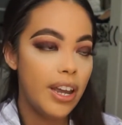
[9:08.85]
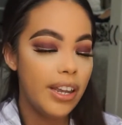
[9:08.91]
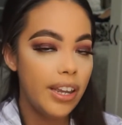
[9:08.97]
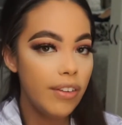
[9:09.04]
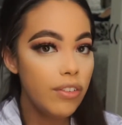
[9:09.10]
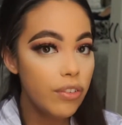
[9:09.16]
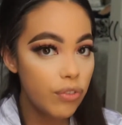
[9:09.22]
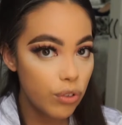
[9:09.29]
I
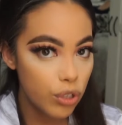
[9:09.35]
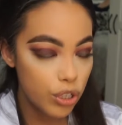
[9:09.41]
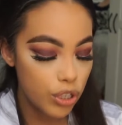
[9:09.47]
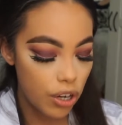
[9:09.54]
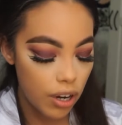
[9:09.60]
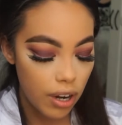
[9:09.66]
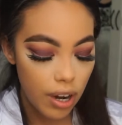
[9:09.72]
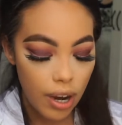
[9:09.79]
gave it a
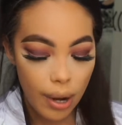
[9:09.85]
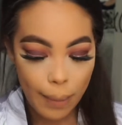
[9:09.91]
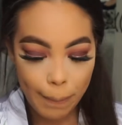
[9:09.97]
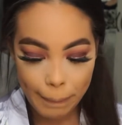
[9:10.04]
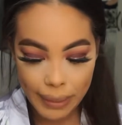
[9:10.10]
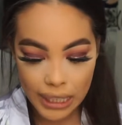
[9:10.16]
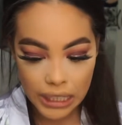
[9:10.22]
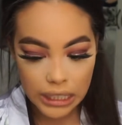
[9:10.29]
4-star
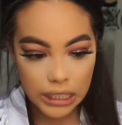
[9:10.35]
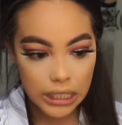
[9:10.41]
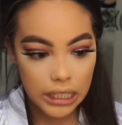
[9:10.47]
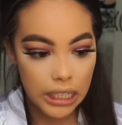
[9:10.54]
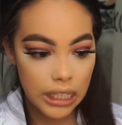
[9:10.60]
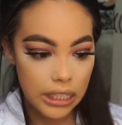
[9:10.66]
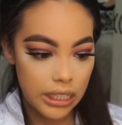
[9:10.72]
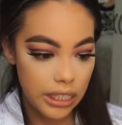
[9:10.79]
because
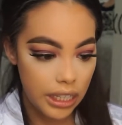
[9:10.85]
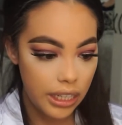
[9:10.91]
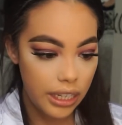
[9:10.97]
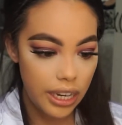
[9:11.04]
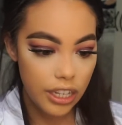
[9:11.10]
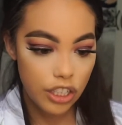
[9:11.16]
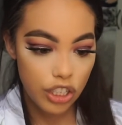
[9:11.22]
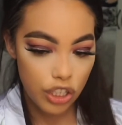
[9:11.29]
it did
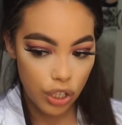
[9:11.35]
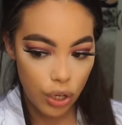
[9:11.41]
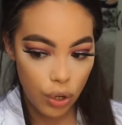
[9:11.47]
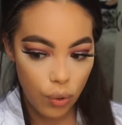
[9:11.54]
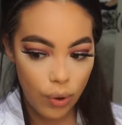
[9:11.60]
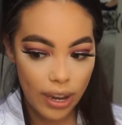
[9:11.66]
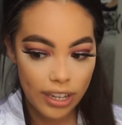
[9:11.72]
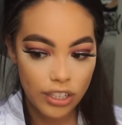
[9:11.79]
get
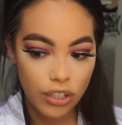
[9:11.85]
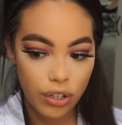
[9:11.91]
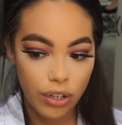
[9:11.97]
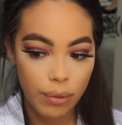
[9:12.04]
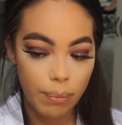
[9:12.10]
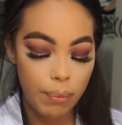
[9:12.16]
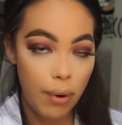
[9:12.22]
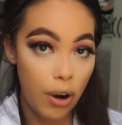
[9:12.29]
slow at
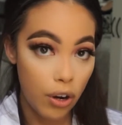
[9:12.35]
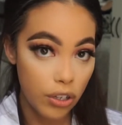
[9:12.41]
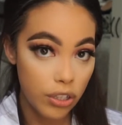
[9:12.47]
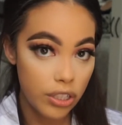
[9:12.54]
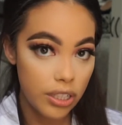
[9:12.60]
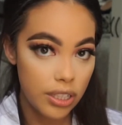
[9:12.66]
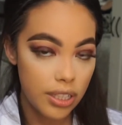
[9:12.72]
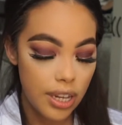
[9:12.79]
certain
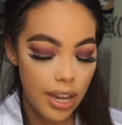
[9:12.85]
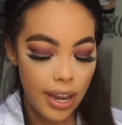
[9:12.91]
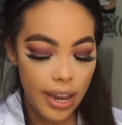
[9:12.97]
parts,